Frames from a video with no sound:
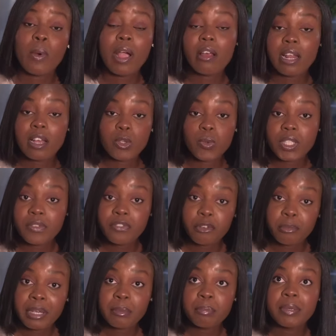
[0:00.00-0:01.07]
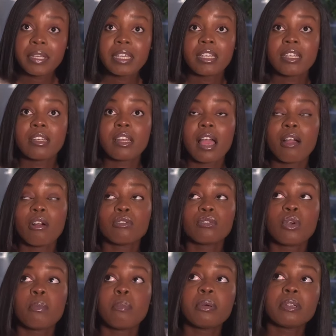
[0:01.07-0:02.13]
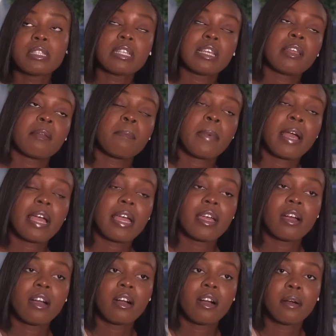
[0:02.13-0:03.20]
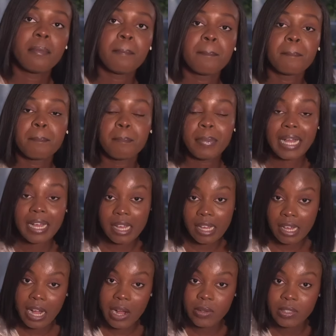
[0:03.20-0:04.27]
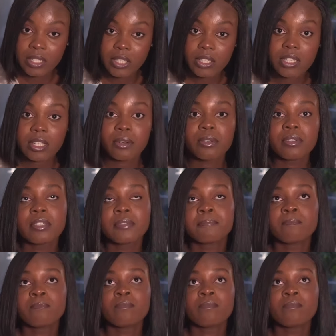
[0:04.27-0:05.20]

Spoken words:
I was waiting for my pin, I also put in my bank account details.